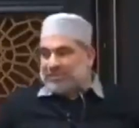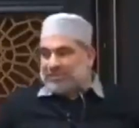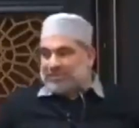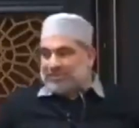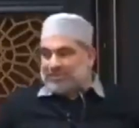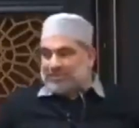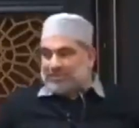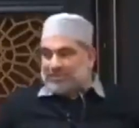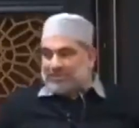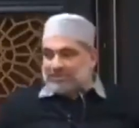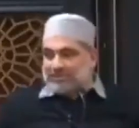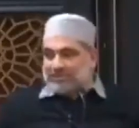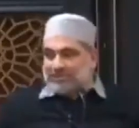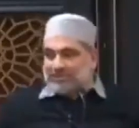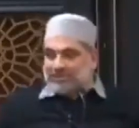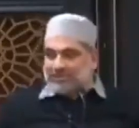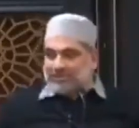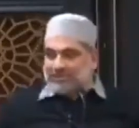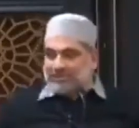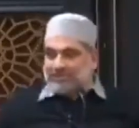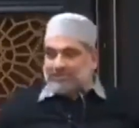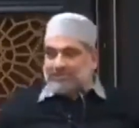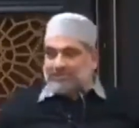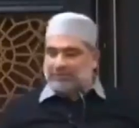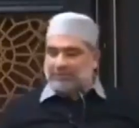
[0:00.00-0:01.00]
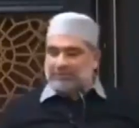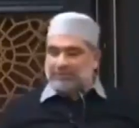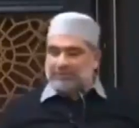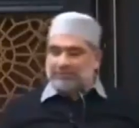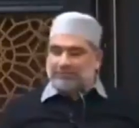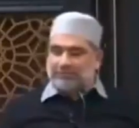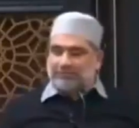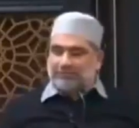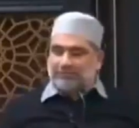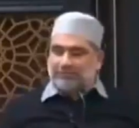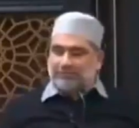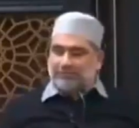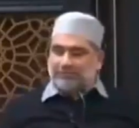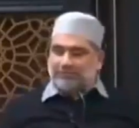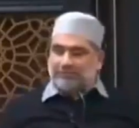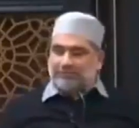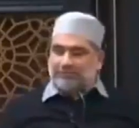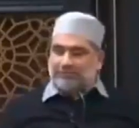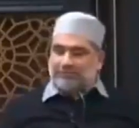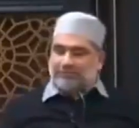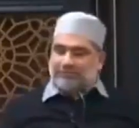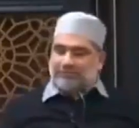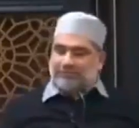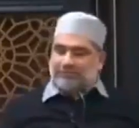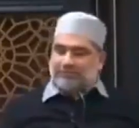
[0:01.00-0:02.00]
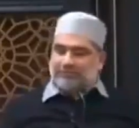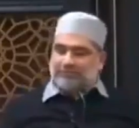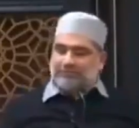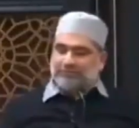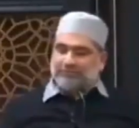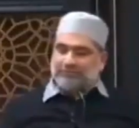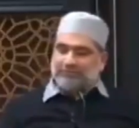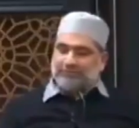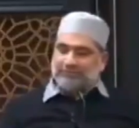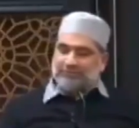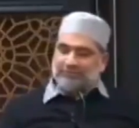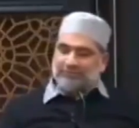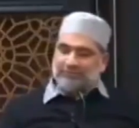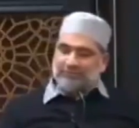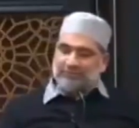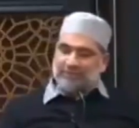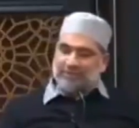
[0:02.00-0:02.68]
(no one is talking)